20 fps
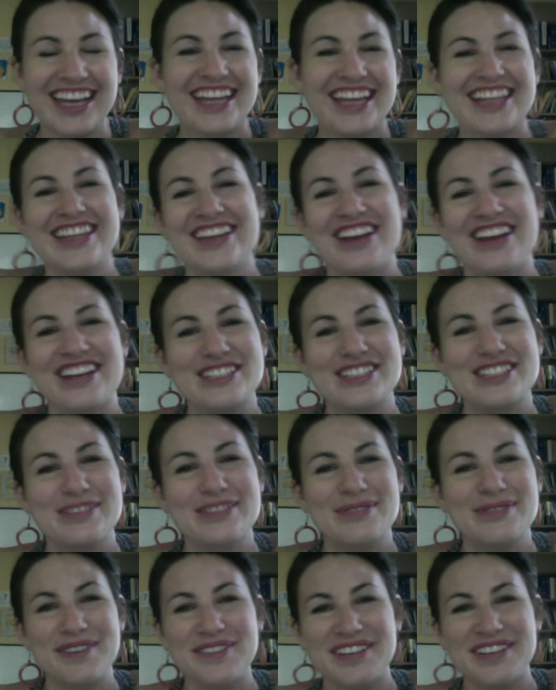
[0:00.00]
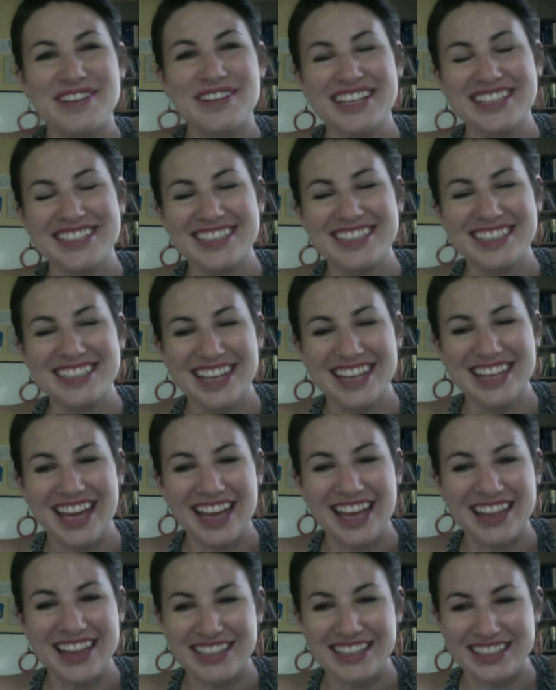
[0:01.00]
Has to be one,
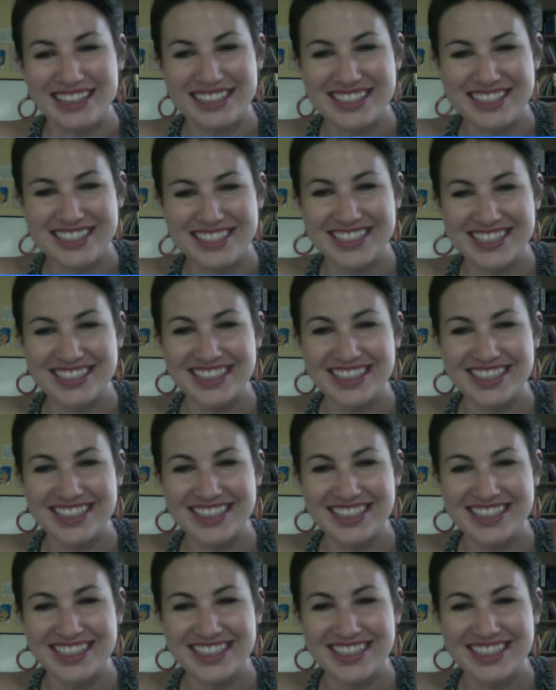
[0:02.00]
at least.